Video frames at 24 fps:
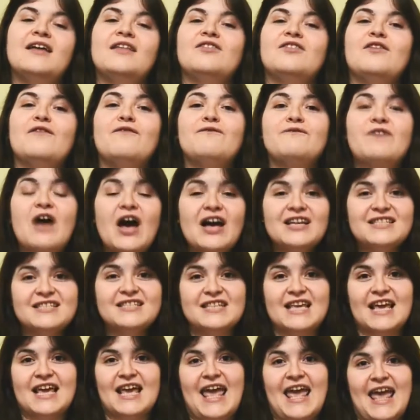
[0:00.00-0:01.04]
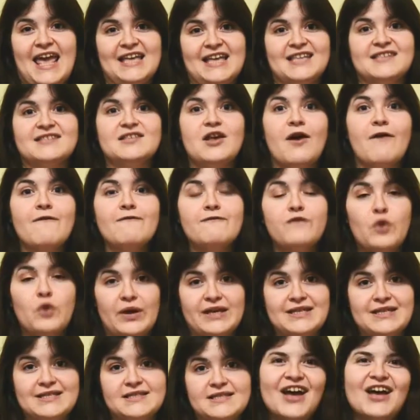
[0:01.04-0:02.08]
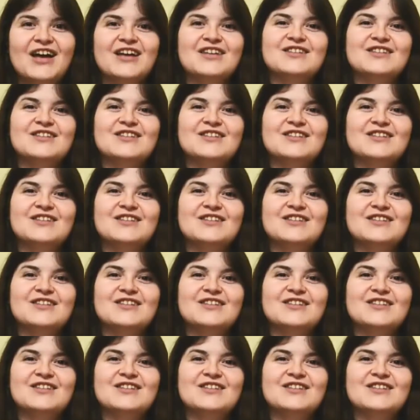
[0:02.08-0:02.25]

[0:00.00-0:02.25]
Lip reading: The first thing is voice.